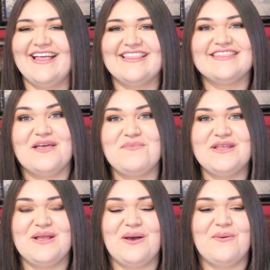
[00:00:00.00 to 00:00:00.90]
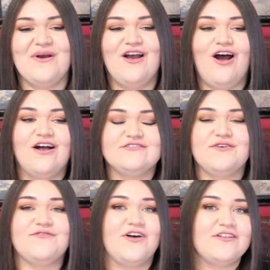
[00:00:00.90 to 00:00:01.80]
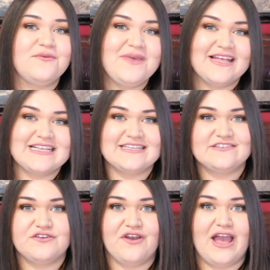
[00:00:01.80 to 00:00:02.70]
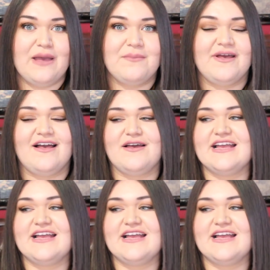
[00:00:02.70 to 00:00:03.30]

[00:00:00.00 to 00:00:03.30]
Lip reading: Let me know. Also follow me on Instagram,